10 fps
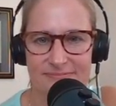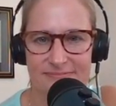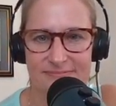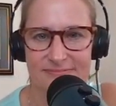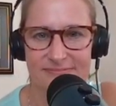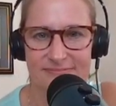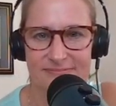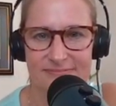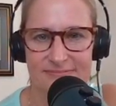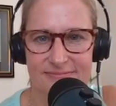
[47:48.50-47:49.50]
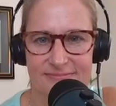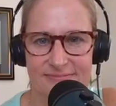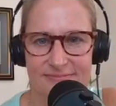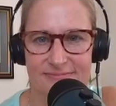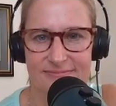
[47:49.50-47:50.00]

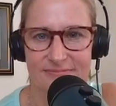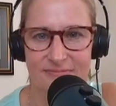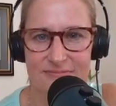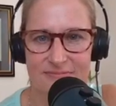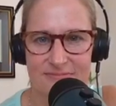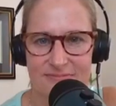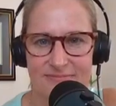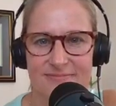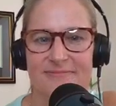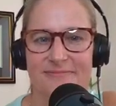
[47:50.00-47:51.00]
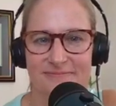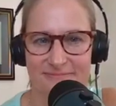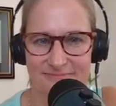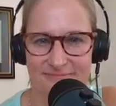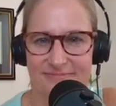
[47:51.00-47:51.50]

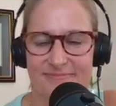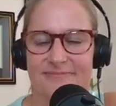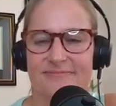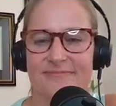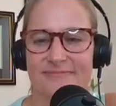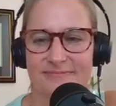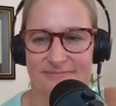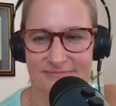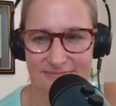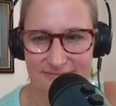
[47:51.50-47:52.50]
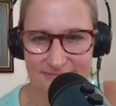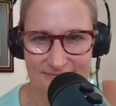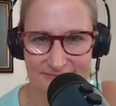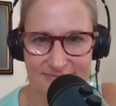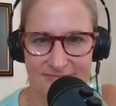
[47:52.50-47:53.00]

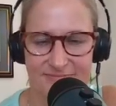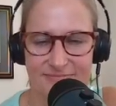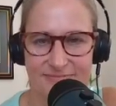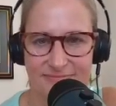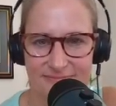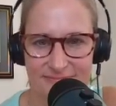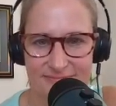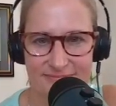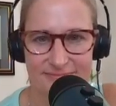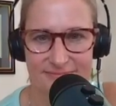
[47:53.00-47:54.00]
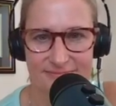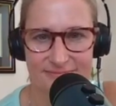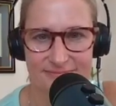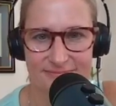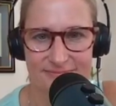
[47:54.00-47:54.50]

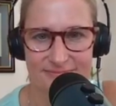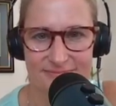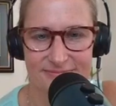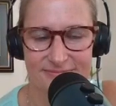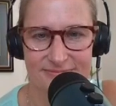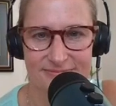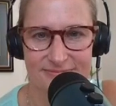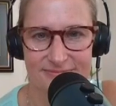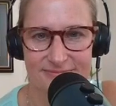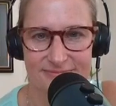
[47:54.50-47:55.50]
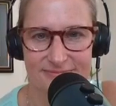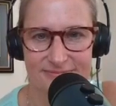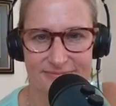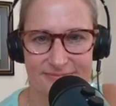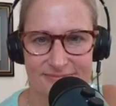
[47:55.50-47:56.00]

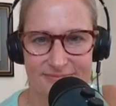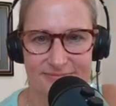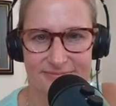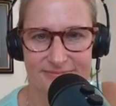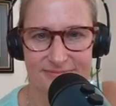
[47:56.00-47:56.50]
The person shown says nothing.